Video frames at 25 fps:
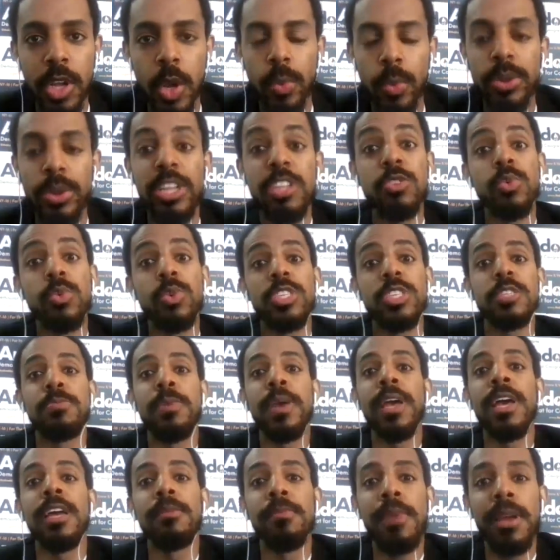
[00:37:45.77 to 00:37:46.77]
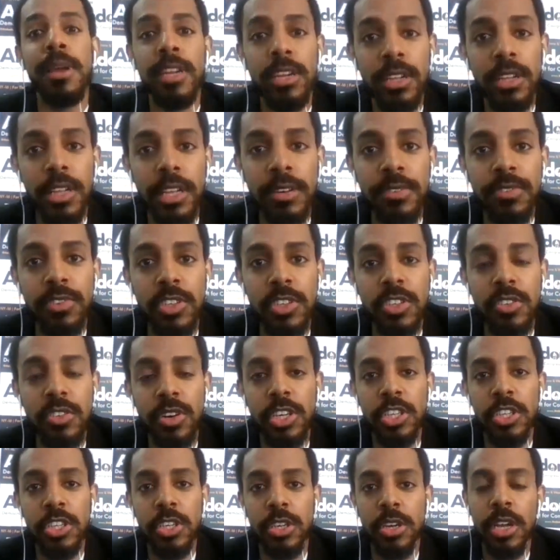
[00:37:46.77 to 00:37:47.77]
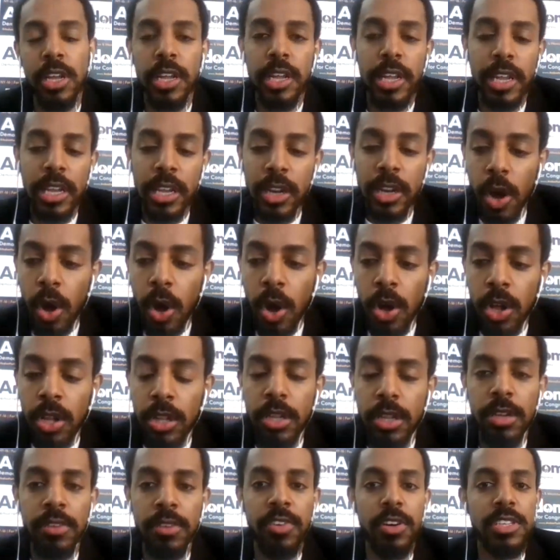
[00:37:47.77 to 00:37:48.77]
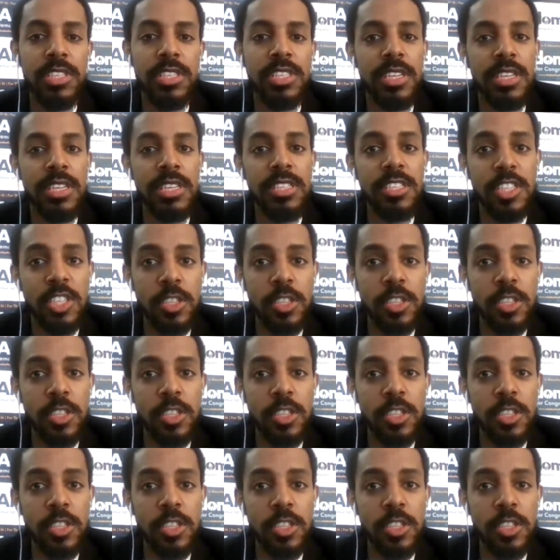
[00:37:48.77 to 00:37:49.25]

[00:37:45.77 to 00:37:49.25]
We need to expand medical infrastructure in all of our cities,